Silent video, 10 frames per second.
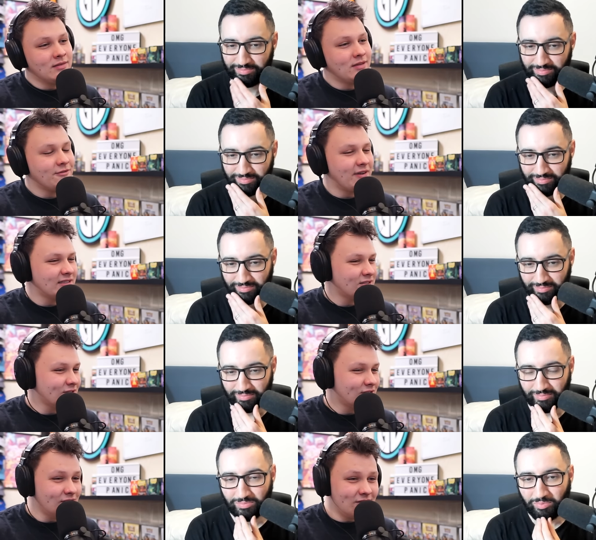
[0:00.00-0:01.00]
Speaker 1: The effects are
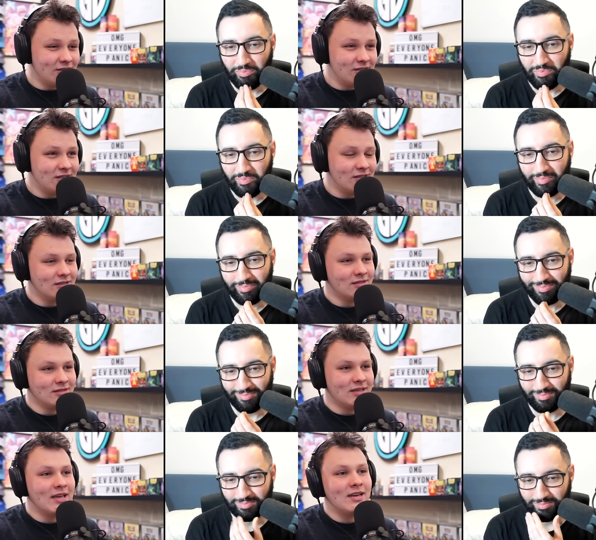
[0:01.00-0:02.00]
good.
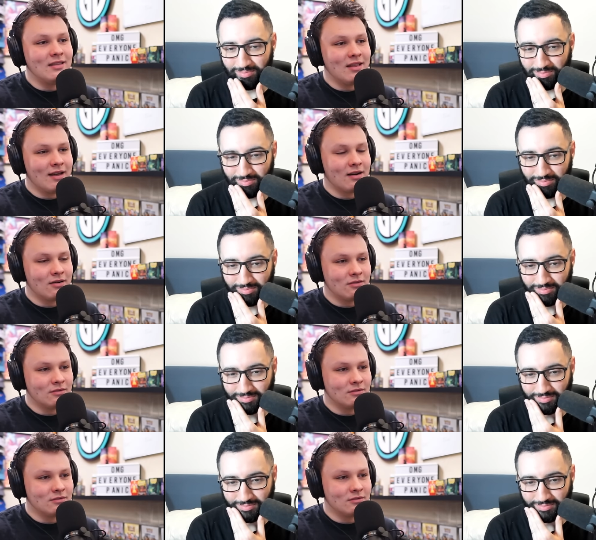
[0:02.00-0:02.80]
Getting there